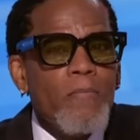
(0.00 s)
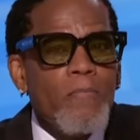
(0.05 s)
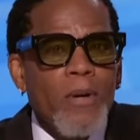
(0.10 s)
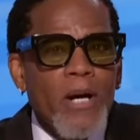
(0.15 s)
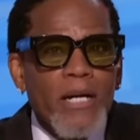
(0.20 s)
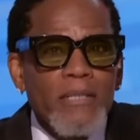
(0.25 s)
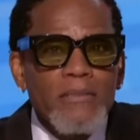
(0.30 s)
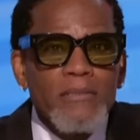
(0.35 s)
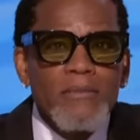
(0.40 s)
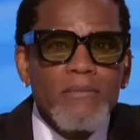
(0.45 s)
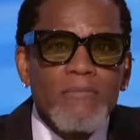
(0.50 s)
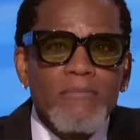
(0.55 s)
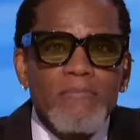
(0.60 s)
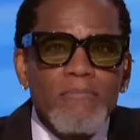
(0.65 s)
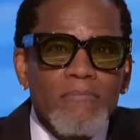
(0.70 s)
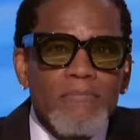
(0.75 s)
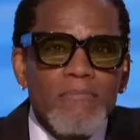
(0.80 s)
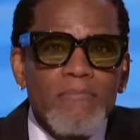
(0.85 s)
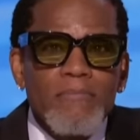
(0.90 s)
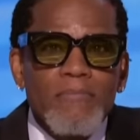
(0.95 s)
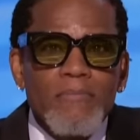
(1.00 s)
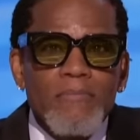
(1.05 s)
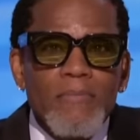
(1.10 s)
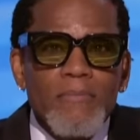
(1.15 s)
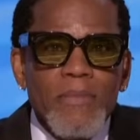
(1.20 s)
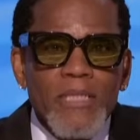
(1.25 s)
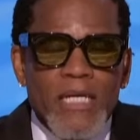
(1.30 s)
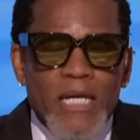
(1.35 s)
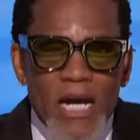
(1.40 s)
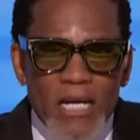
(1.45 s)
But
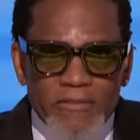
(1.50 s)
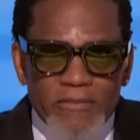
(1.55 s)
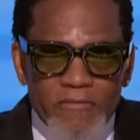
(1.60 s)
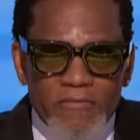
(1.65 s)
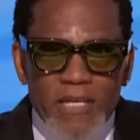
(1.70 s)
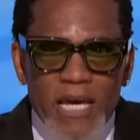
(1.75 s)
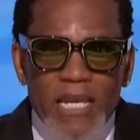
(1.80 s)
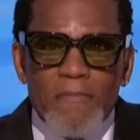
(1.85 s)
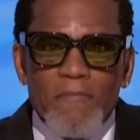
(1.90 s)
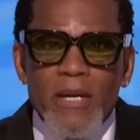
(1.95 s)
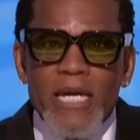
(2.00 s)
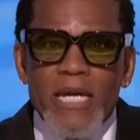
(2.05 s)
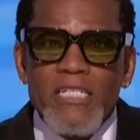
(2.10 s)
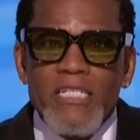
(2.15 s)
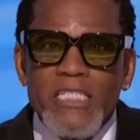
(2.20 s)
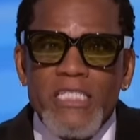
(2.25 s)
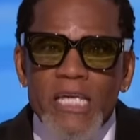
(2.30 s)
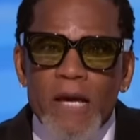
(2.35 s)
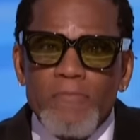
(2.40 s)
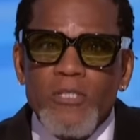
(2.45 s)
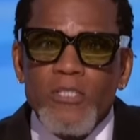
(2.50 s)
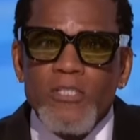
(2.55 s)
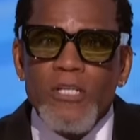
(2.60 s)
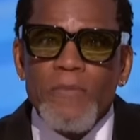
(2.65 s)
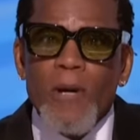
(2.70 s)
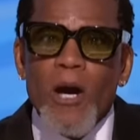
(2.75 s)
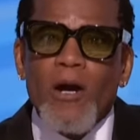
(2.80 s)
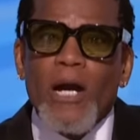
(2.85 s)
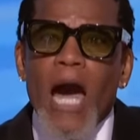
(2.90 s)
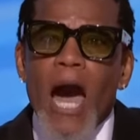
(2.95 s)
because of that, I made assumptions
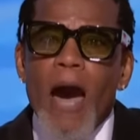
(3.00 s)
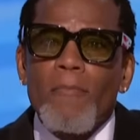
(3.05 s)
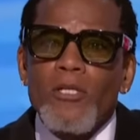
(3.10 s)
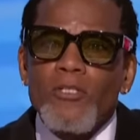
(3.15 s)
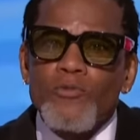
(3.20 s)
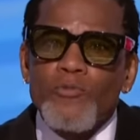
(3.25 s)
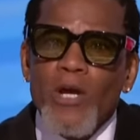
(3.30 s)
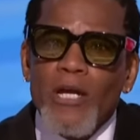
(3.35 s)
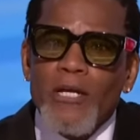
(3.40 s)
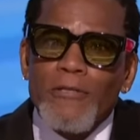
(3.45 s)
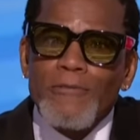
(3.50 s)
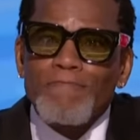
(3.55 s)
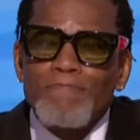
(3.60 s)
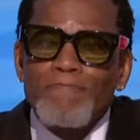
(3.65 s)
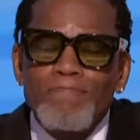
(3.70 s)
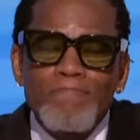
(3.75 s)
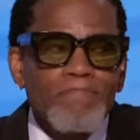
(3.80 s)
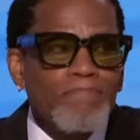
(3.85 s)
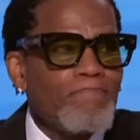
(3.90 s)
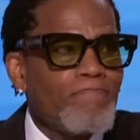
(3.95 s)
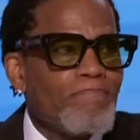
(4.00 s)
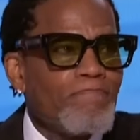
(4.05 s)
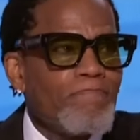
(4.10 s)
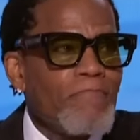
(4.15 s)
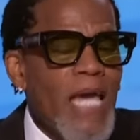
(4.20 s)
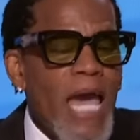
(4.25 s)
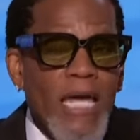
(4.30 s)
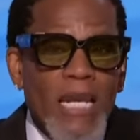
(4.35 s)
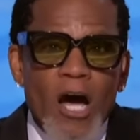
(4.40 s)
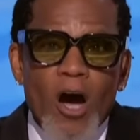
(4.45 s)
about Kamala's record.
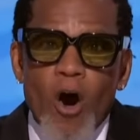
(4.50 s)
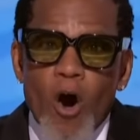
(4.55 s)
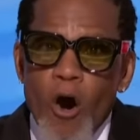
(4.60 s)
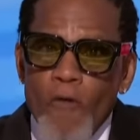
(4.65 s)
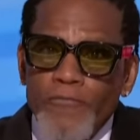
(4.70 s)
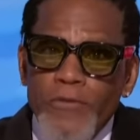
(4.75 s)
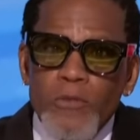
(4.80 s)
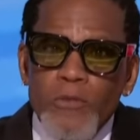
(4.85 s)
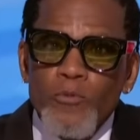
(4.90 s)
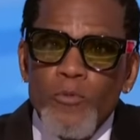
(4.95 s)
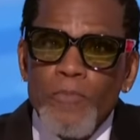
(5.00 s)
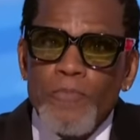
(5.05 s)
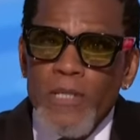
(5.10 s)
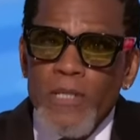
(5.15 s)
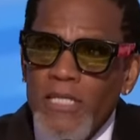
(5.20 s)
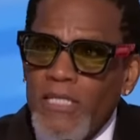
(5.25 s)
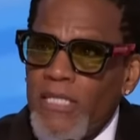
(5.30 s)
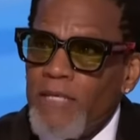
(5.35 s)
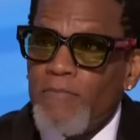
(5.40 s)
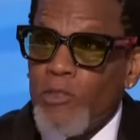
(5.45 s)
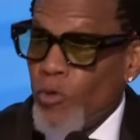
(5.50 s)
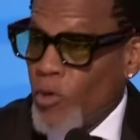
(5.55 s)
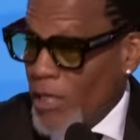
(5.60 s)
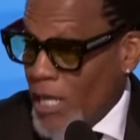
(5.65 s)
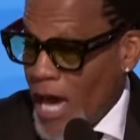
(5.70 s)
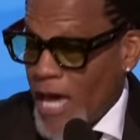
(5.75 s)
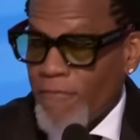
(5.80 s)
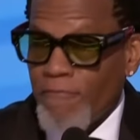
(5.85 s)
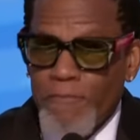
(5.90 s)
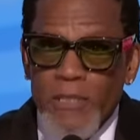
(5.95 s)
And I often repeated them to a
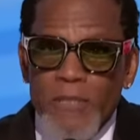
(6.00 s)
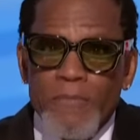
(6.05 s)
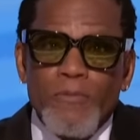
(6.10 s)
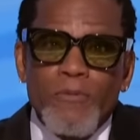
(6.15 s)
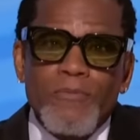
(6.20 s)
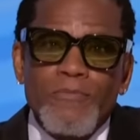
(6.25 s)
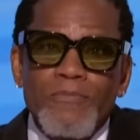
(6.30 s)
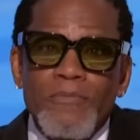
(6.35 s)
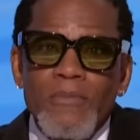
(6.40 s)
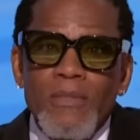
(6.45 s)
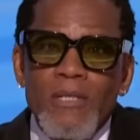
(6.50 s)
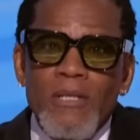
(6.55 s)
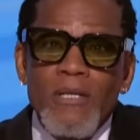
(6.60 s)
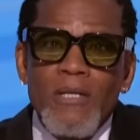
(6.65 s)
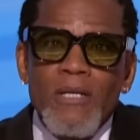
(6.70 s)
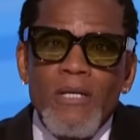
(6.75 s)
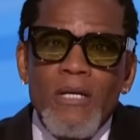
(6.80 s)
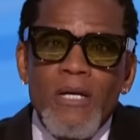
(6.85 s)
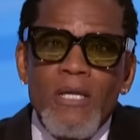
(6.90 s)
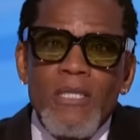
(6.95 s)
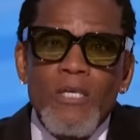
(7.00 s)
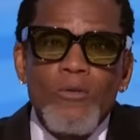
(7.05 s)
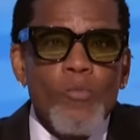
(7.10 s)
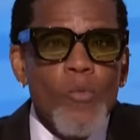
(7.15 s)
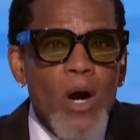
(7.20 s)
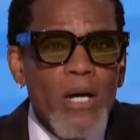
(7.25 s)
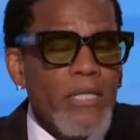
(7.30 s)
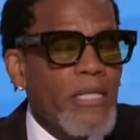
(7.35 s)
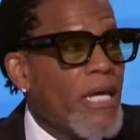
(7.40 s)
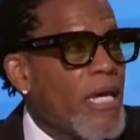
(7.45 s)
lot of people.
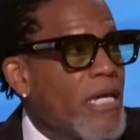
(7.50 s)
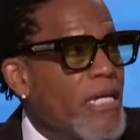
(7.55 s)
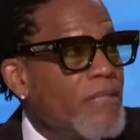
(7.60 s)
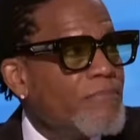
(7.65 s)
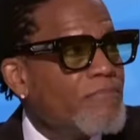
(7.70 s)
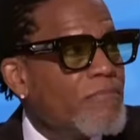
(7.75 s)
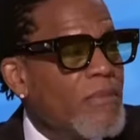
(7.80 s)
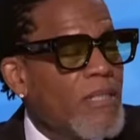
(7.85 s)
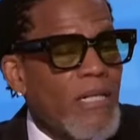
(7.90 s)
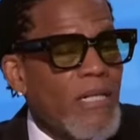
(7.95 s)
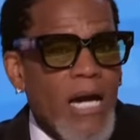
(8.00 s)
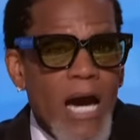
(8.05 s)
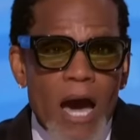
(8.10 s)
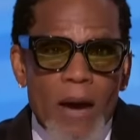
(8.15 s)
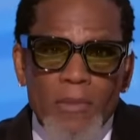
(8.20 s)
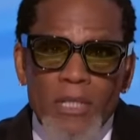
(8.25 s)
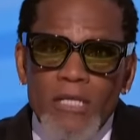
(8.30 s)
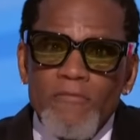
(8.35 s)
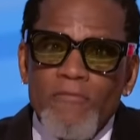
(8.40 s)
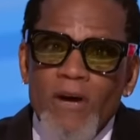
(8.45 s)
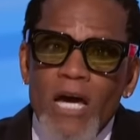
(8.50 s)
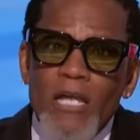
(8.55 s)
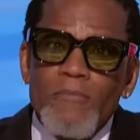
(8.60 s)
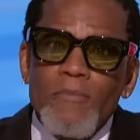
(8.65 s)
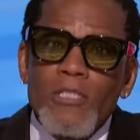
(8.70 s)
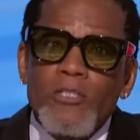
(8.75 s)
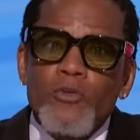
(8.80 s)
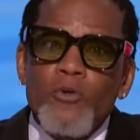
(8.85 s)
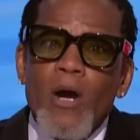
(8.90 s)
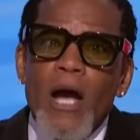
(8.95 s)
Then one day, Kamala
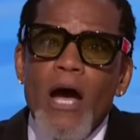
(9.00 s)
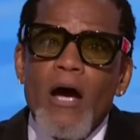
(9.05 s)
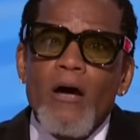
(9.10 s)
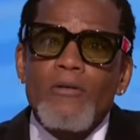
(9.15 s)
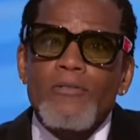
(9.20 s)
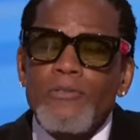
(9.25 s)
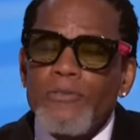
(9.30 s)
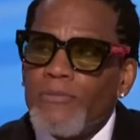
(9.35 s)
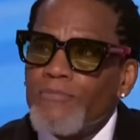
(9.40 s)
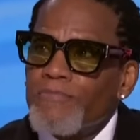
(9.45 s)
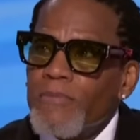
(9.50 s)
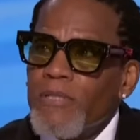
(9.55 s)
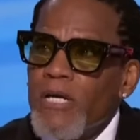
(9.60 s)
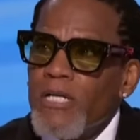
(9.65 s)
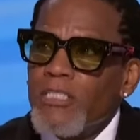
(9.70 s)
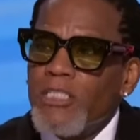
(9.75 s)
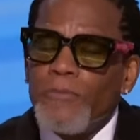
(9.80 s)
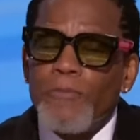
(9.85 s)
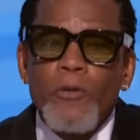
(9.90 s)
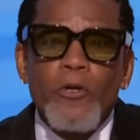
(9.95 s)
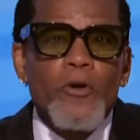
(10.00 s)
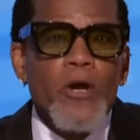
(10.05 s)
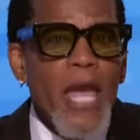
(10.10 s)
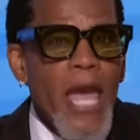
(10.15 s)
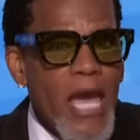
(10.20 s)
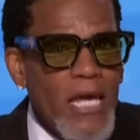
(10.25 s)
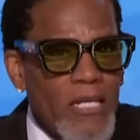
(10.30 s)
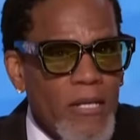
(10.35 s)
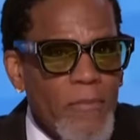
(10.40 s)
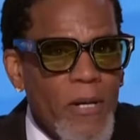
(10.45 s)
invited me to her house. She put her
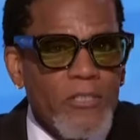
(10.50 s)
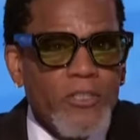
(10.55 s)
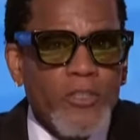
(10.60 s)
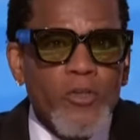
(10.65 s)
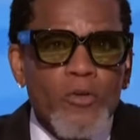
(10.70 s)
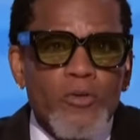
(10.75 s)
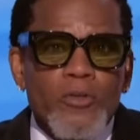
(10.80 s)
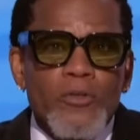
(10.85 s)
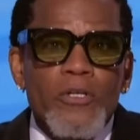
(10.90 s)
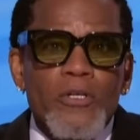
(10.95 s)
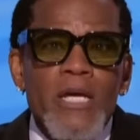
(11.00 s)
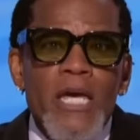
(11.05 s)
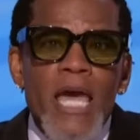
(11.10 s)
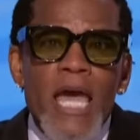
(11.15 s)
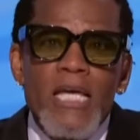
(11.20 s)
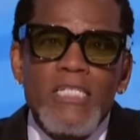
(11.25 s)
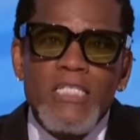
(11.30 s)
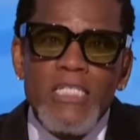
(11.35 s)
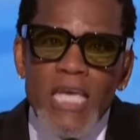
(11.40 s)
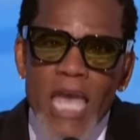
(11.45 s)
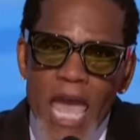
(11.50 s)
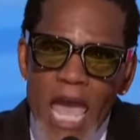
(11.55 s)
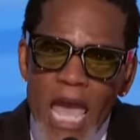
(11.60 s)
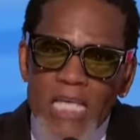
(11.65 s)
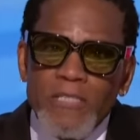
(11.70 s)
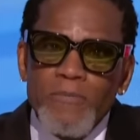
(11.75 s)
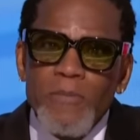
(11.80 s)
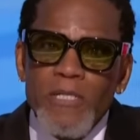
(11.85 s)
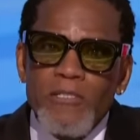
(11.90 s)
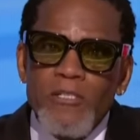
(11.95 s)
hand on my shoulder and she
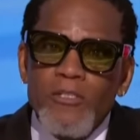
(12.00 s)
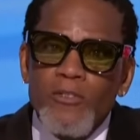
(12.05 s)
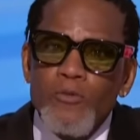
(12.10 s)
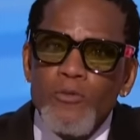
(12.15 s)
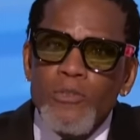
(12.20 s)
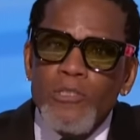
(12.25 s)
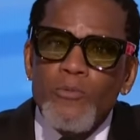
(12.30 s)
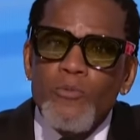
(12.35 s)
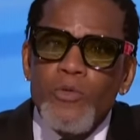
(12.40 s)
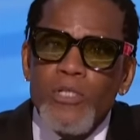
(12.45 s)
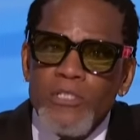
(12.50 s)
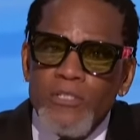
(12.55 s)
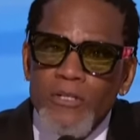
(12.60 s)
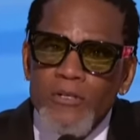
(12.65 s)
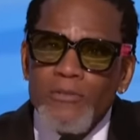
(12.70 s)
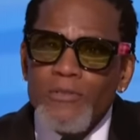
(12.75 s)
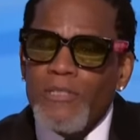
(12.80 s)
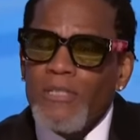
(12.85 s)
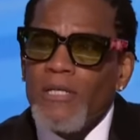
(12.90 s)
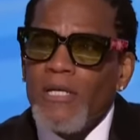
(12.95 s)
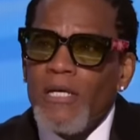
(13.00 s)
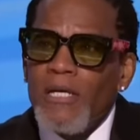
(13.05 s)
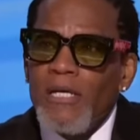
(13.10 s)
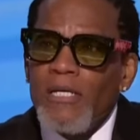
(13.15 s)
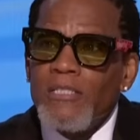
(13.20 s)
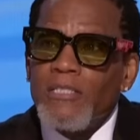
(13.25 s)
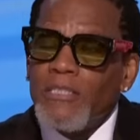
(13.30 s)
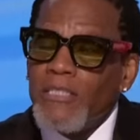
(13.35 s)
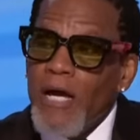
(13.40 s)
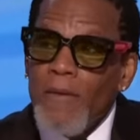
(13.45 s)
asked me to do some research,
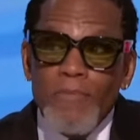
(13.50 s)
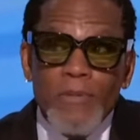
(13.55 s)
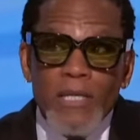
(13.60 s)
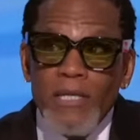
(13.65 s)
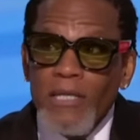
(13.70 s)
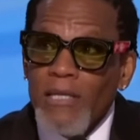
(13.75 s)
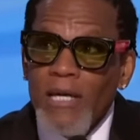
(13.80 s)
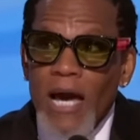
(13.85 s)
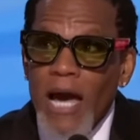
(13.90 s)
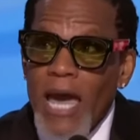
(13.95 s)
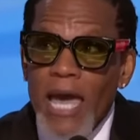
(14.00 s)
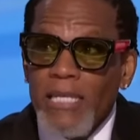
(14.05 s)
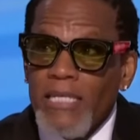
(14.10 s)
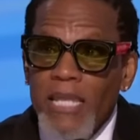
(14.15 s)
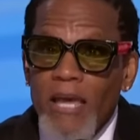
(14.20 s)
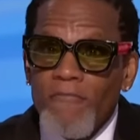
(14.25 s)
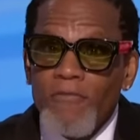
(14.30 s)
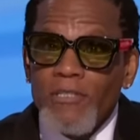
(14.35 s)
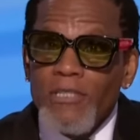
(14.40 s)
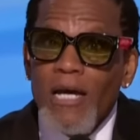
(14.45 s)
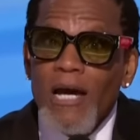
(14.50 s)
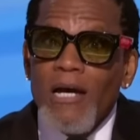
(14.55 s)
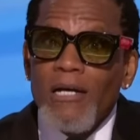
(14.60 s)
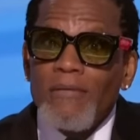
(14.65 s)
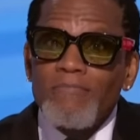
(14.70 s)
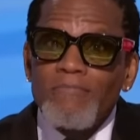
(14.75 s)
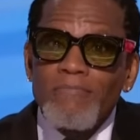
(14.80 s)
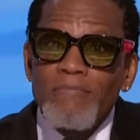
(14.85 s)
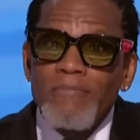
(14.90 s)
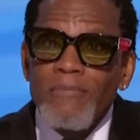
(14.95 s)
something I had never done